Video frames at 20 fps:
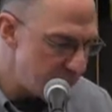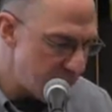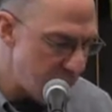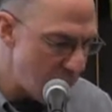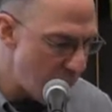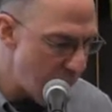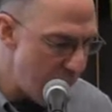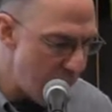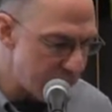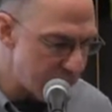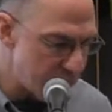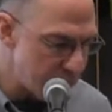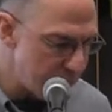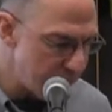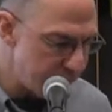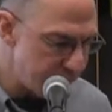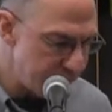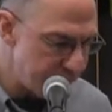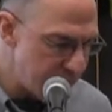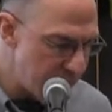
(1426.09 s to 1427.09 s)
go after
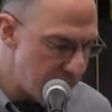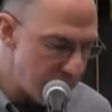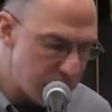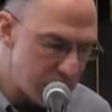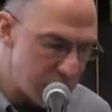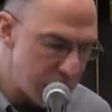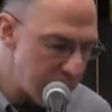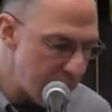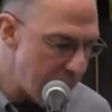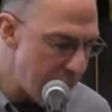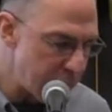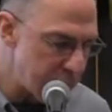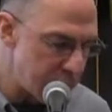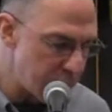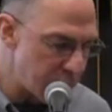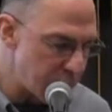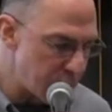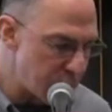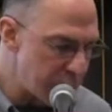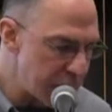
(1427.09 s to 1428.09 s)
it for a lot of
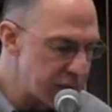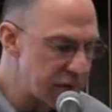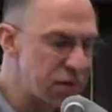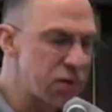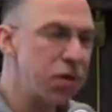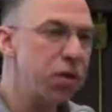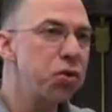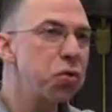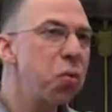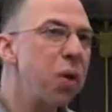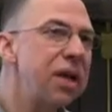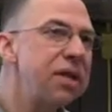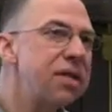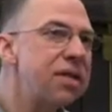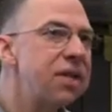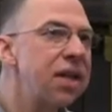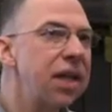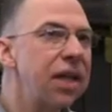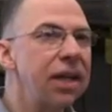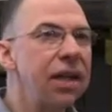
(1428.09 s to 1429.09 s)
different reasons. There's one
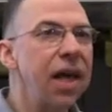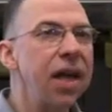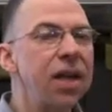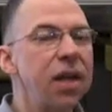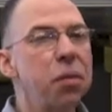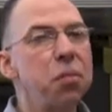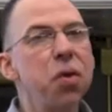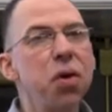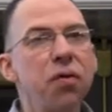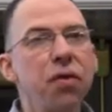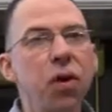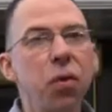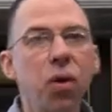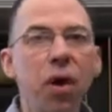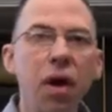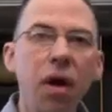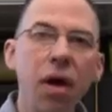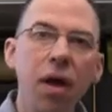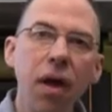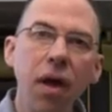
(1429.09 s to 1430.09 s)
scene late in the movie
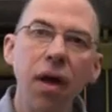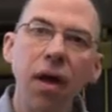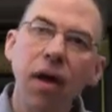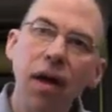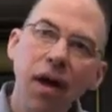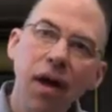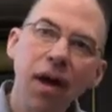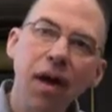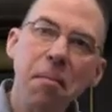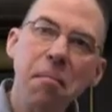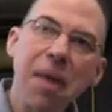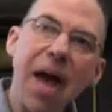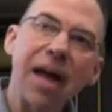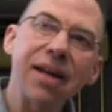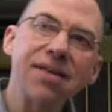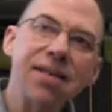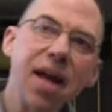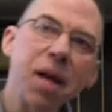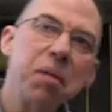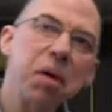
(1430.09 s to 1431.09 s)
where
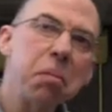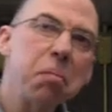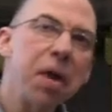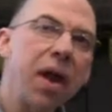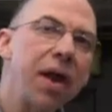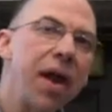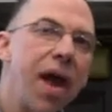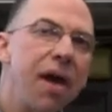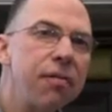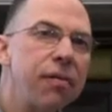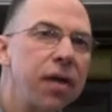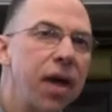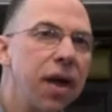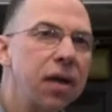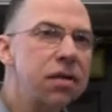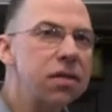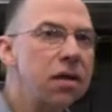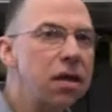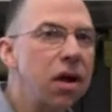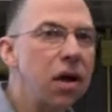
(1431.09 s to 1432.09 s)
Matt Damon and Ben
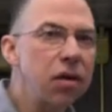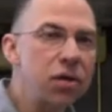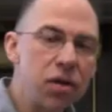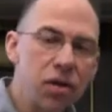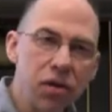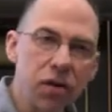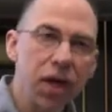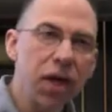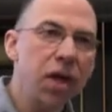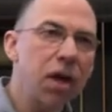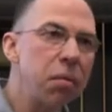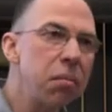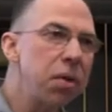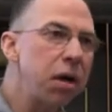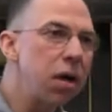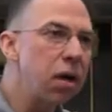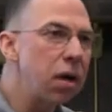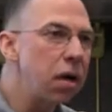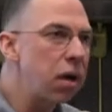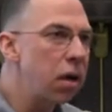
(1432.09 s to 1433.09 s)
Affleck are drinking a
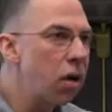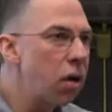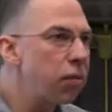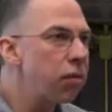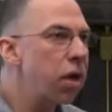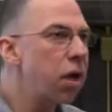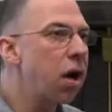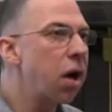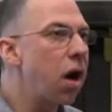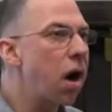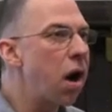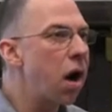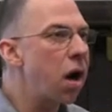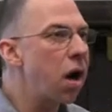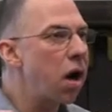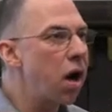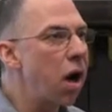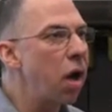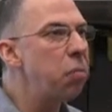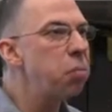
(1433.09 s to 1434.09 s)
beer over a
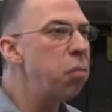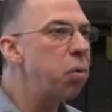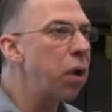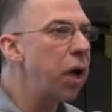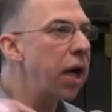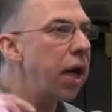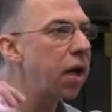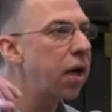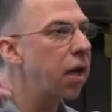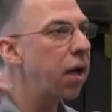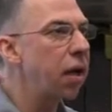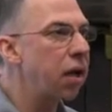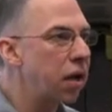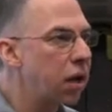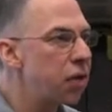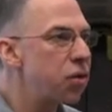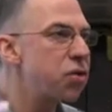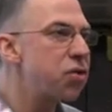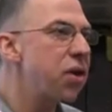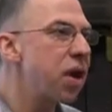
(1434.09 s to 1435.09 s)
car on break in a
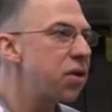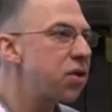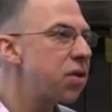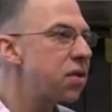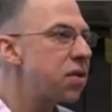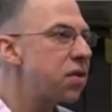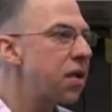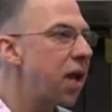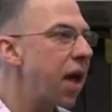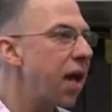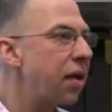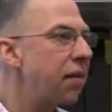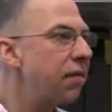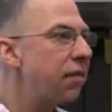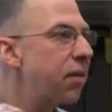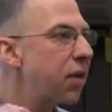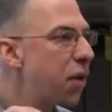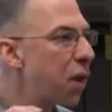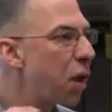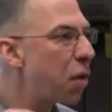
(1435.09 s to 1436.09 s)
construction site.
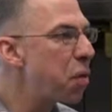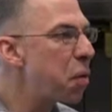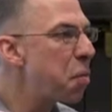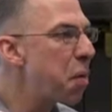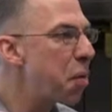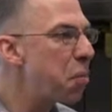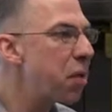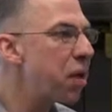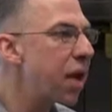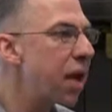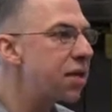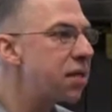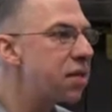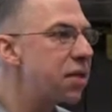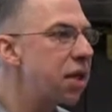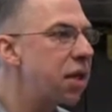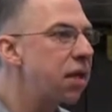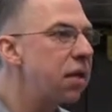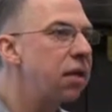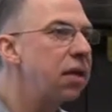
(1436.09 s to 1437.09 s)
Do y'all remember that
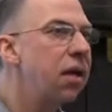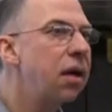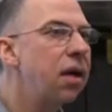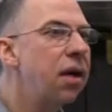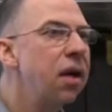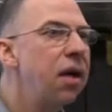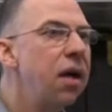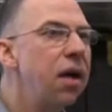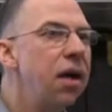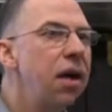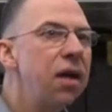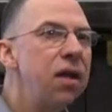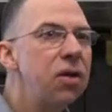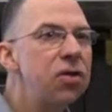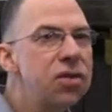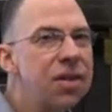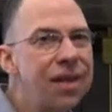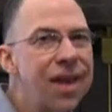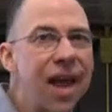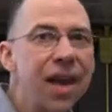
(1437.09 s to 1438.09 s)
scene?
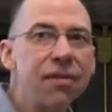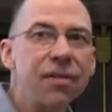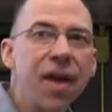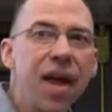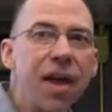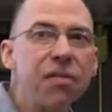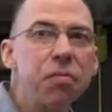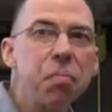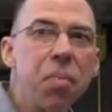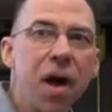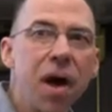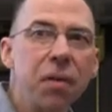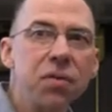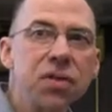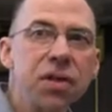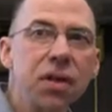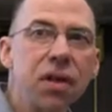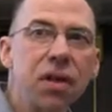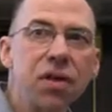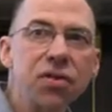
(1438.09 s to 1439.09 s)
There's a lot of
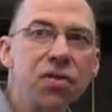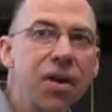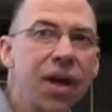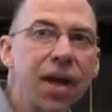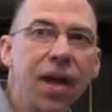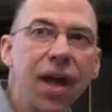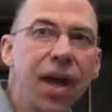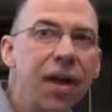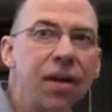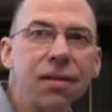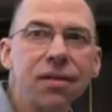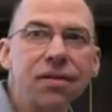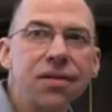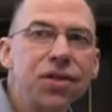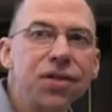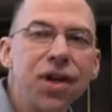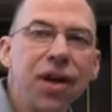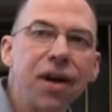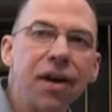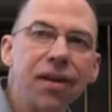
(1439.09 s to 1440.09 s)
F-bombs in there, so I can't
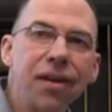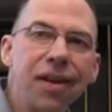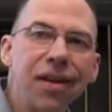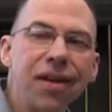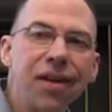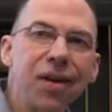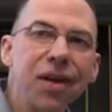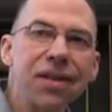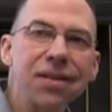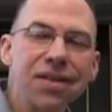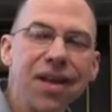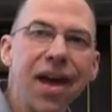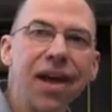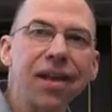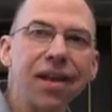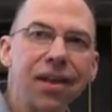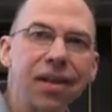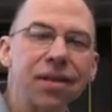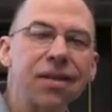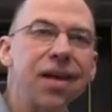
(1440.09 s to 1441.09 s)
share
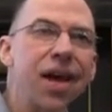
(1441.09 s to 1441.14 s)
exactly the